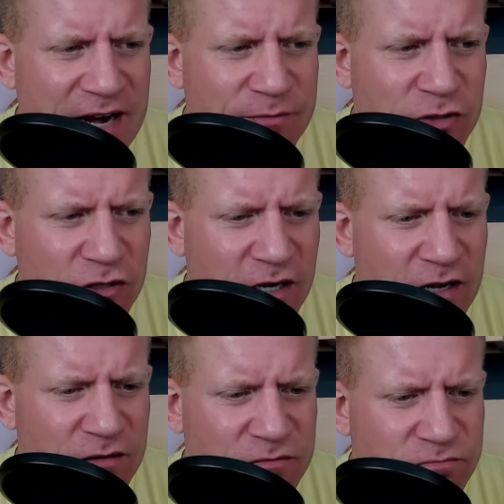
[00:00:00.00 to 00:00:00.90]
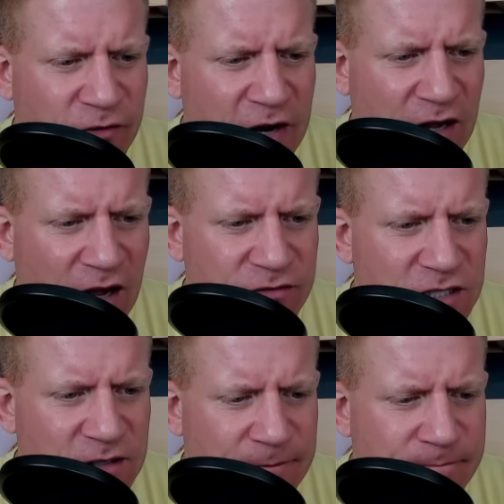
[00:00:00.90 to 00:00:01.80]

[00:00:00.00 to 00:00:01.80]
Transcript: him to any freak-offs.